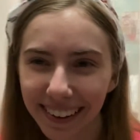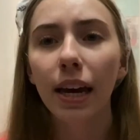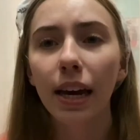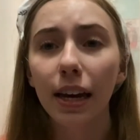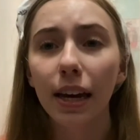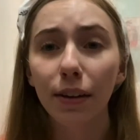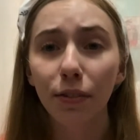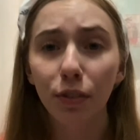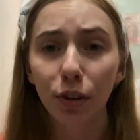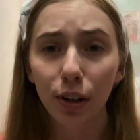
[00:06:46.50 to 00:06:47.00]

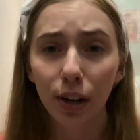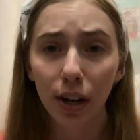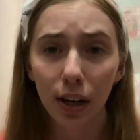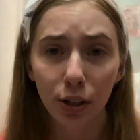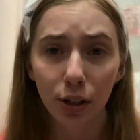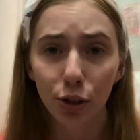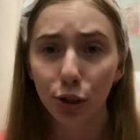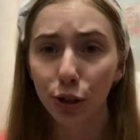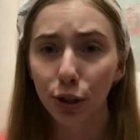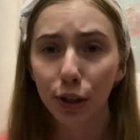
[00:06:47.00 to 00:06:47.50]
If you're
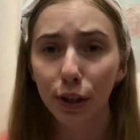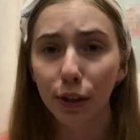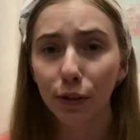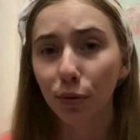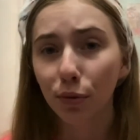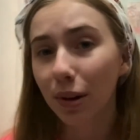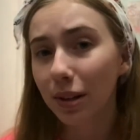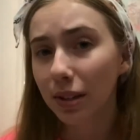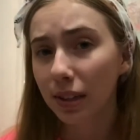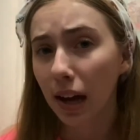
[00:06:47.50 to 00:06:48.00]
unsure of
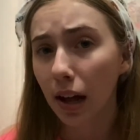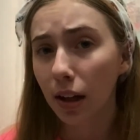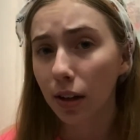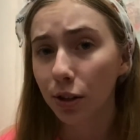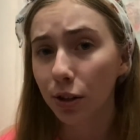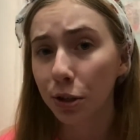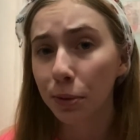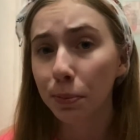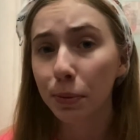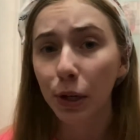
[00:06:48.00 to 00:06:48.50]
what
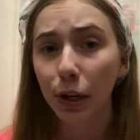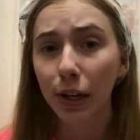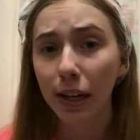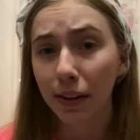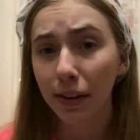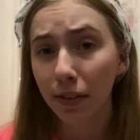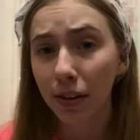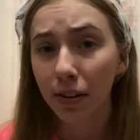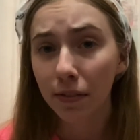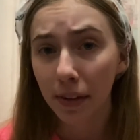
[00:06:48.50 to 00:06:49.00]
scholarships are
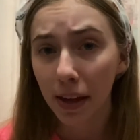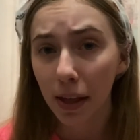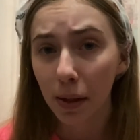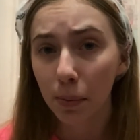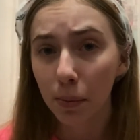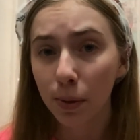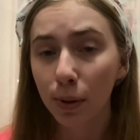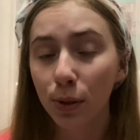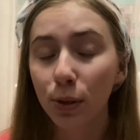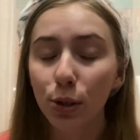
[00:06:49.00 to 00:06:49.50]
even
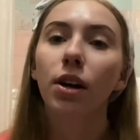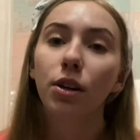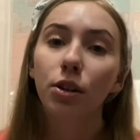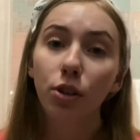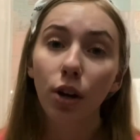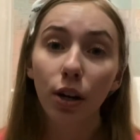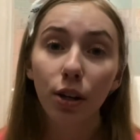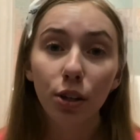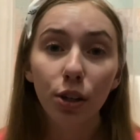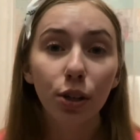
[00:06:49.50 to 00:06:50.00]
available,
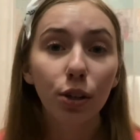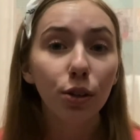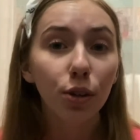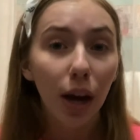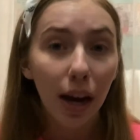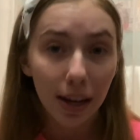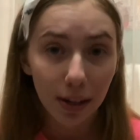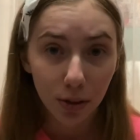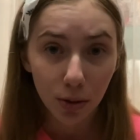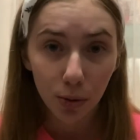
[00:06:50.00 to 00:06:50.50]
talk to your
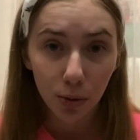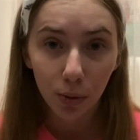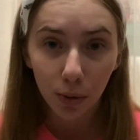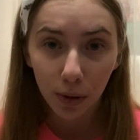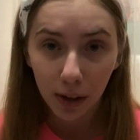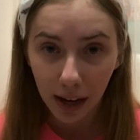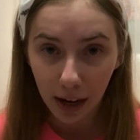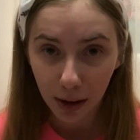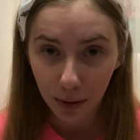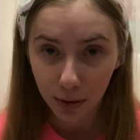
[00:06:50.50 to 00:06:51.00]
high school
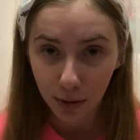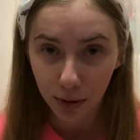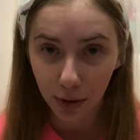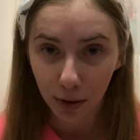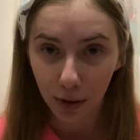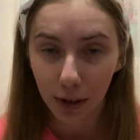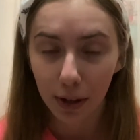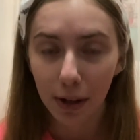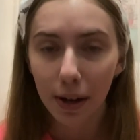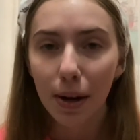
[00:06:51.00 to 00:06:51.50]

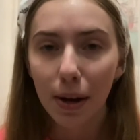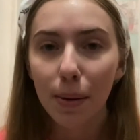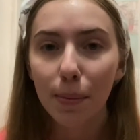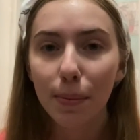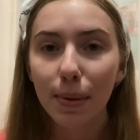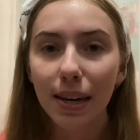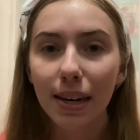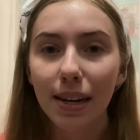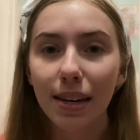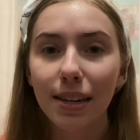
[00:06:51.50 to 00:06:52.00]
counselor
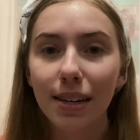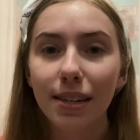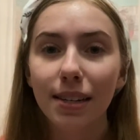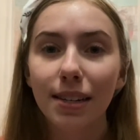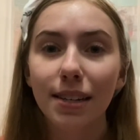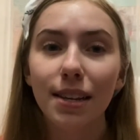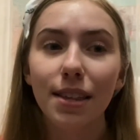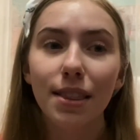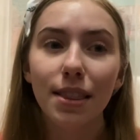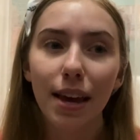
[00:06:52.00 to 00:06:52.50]
because
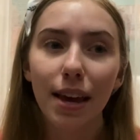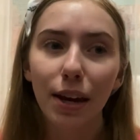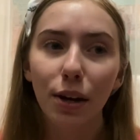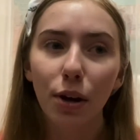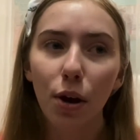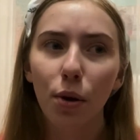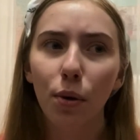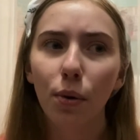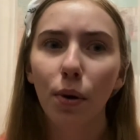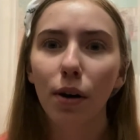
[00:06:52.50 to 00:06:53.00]
they
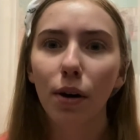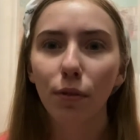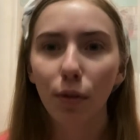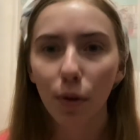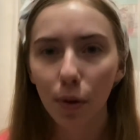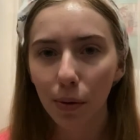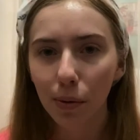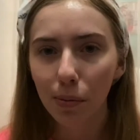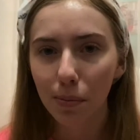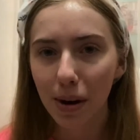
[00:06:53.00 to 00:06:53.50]
know of a
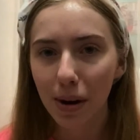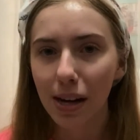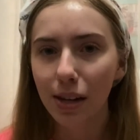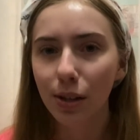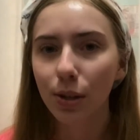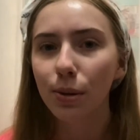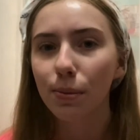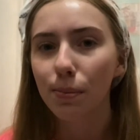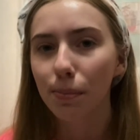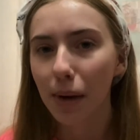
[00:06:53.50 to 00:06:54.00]
whole
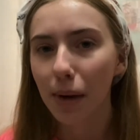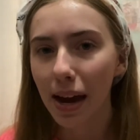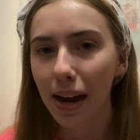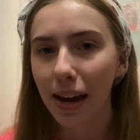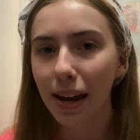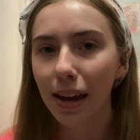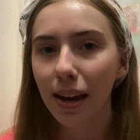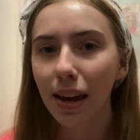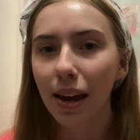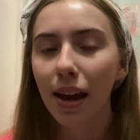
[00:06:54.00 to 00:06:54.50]
bunch.
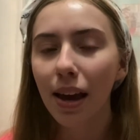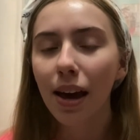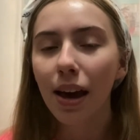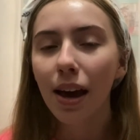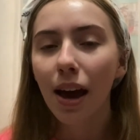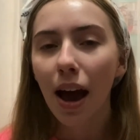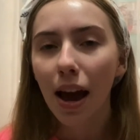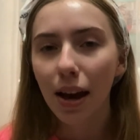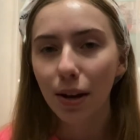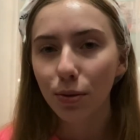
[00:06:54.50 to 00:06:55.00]
My
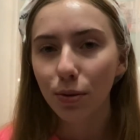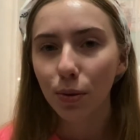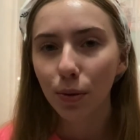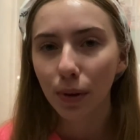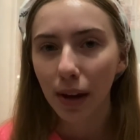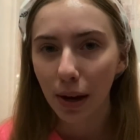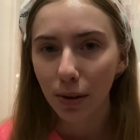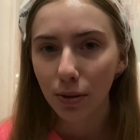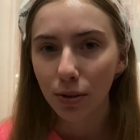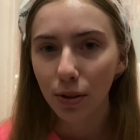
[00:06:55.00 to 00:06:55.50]
high school
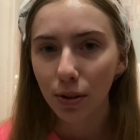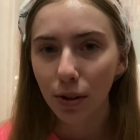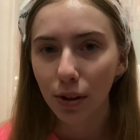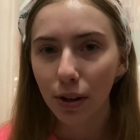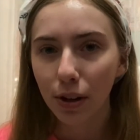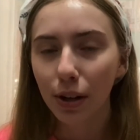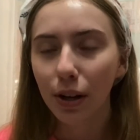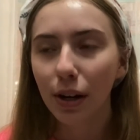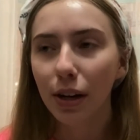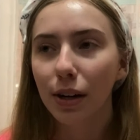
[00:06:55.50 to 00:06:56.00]

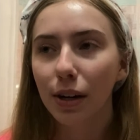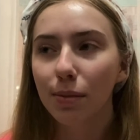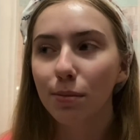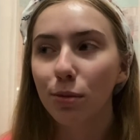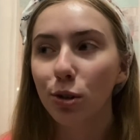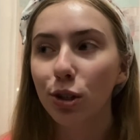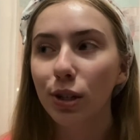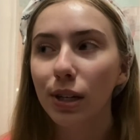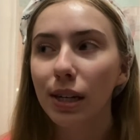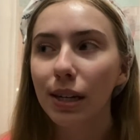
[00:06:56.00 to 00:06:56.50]
counselor,
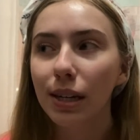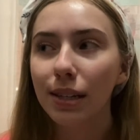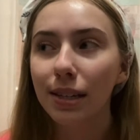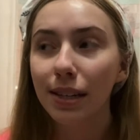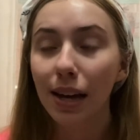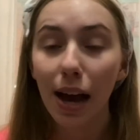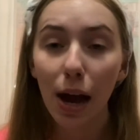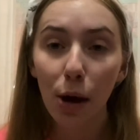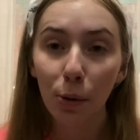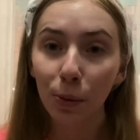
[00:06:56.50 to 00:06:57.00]
she
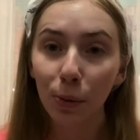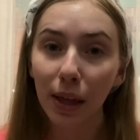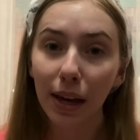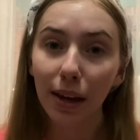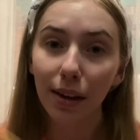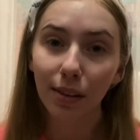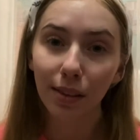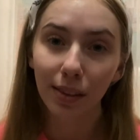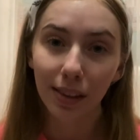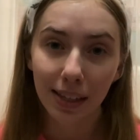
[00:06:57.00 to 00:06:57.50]
sent out like
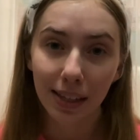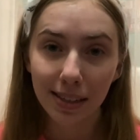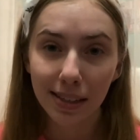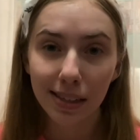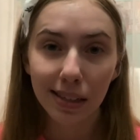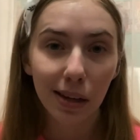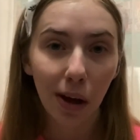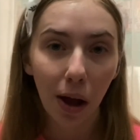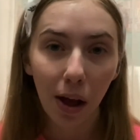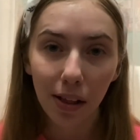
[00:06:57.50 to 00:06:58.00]
a list
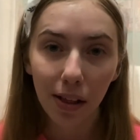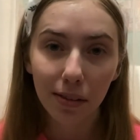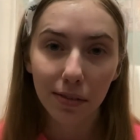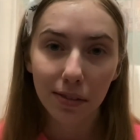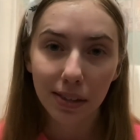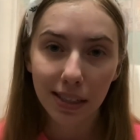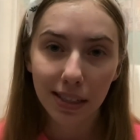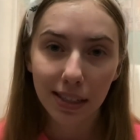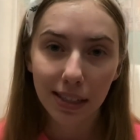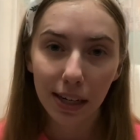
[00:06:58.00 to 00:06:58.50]
to all of us
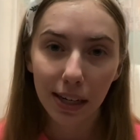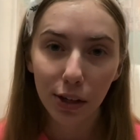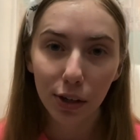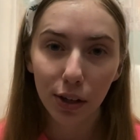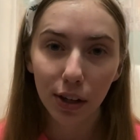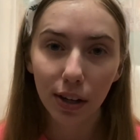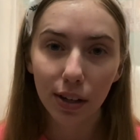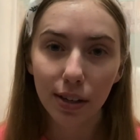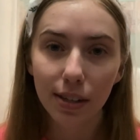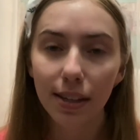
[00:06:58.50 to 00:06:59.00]

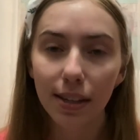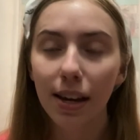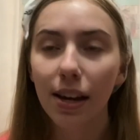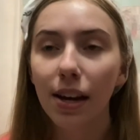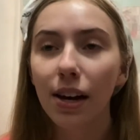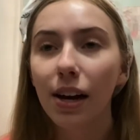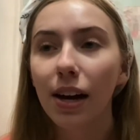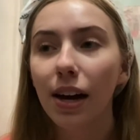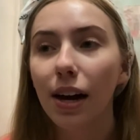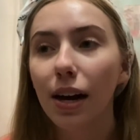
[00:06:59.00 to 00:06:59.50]
seniors
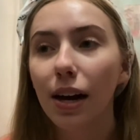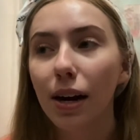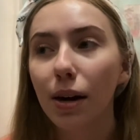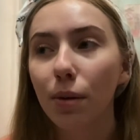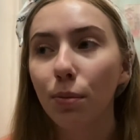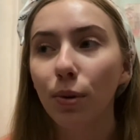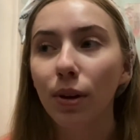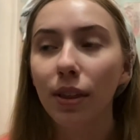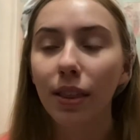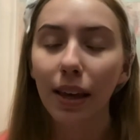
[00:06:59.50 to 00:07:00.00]

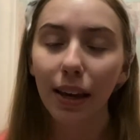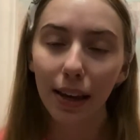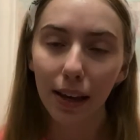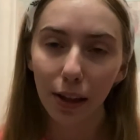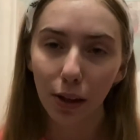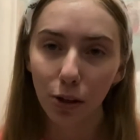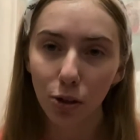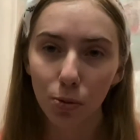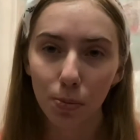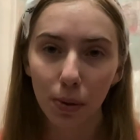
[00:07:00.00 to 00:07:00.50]
with like
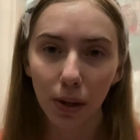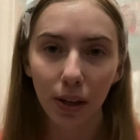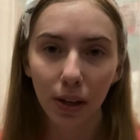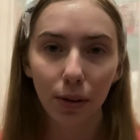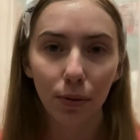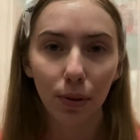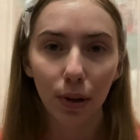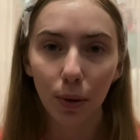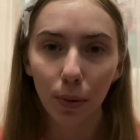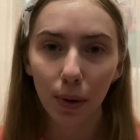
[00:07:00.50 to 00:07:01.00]
eligibility
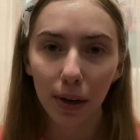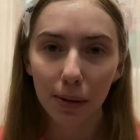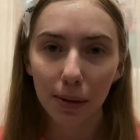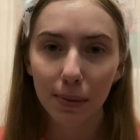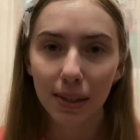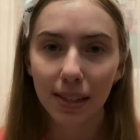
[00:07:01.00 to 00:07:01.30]
requirements